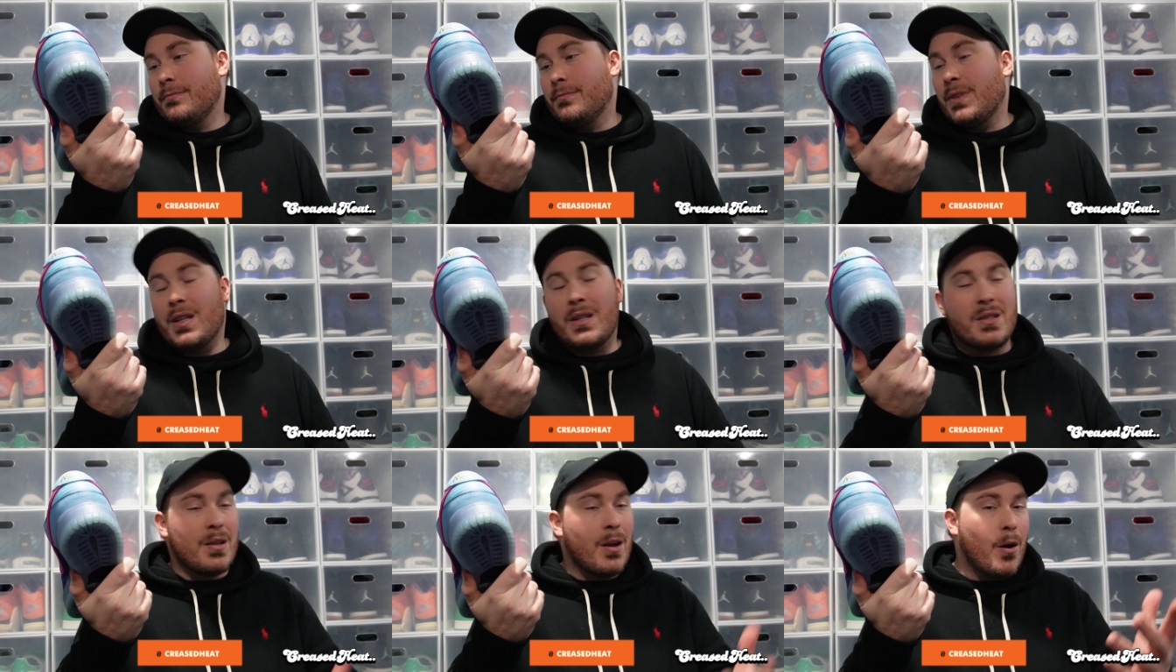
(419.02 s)
Let
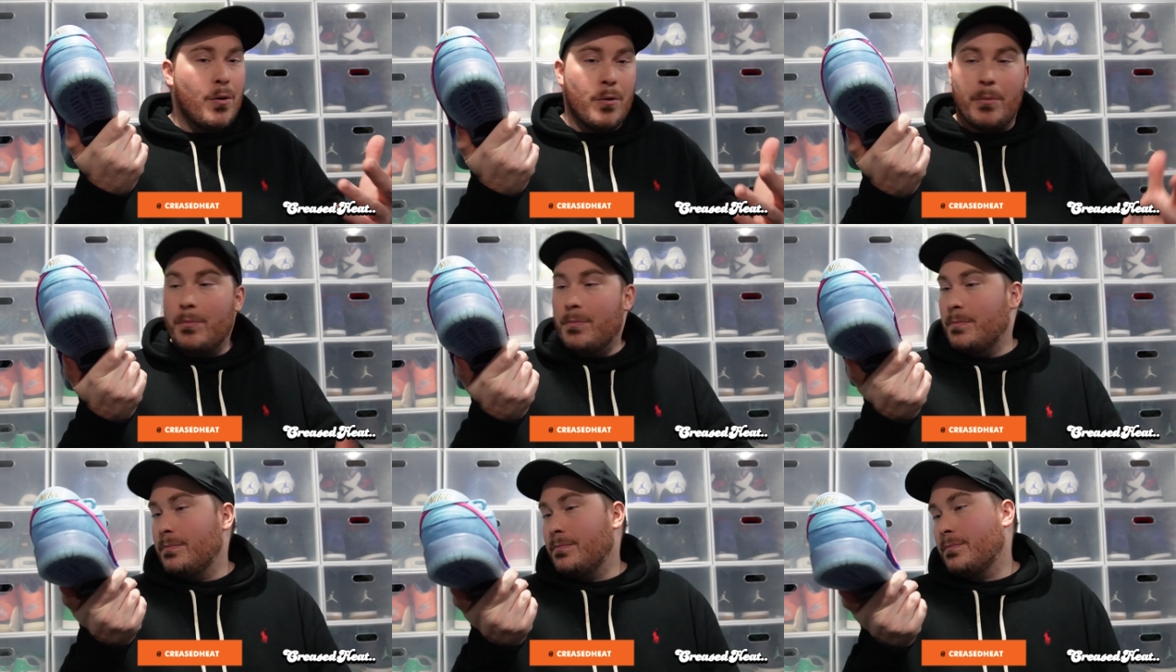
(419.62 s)
us know.
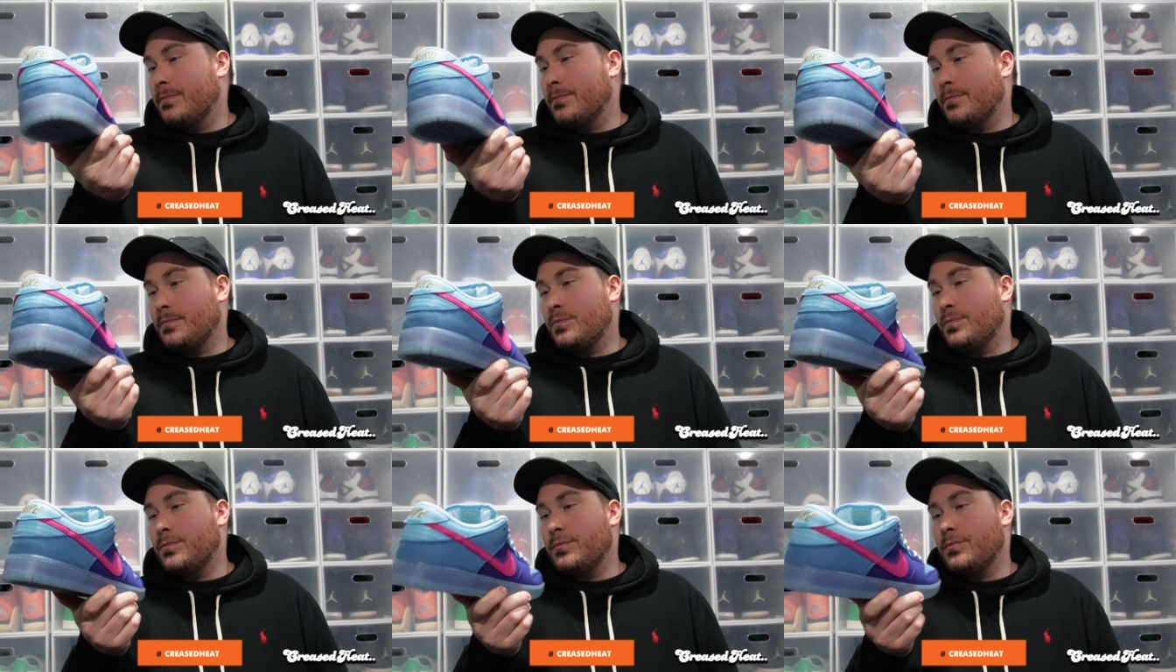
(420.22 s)

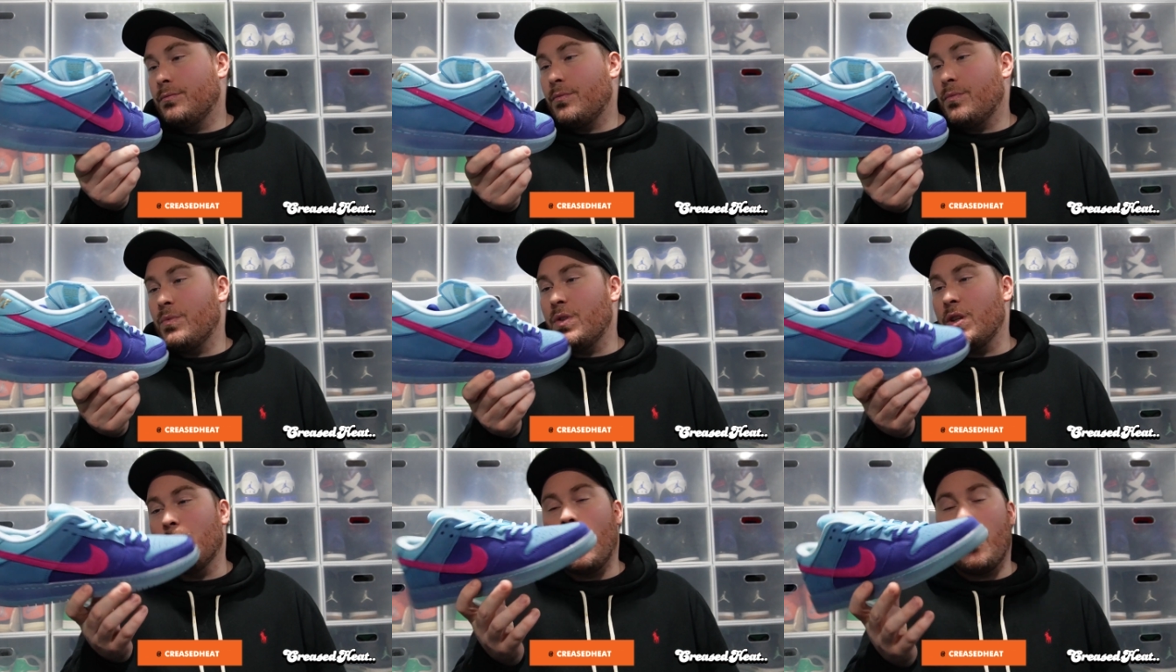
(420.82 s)

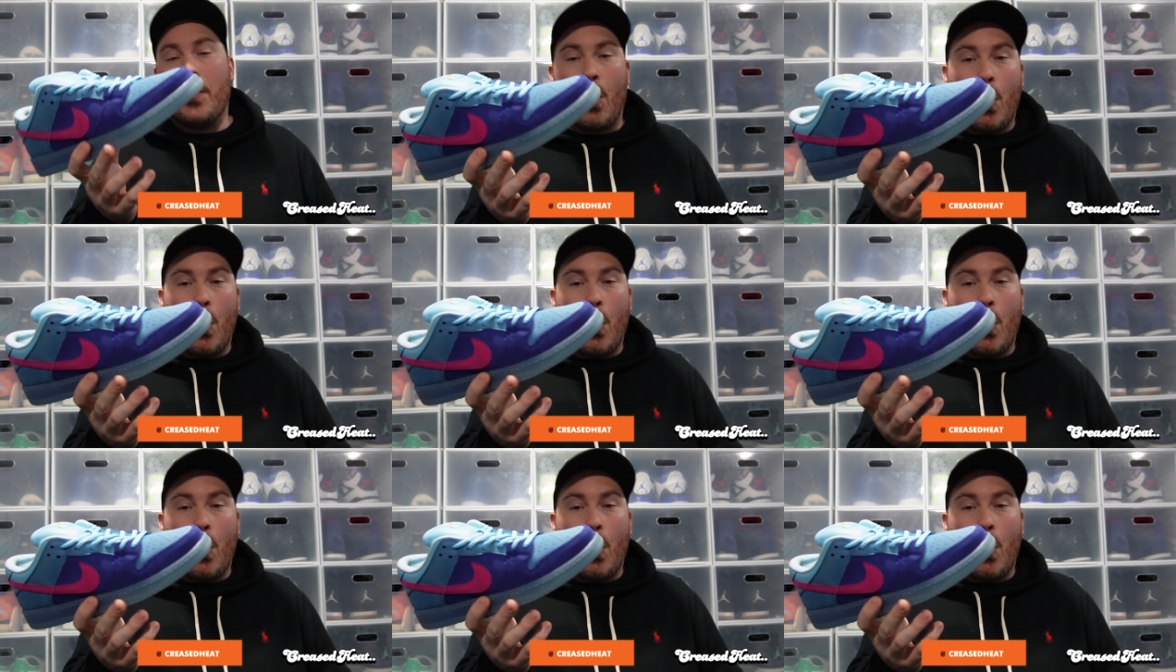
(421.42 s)
Do you like the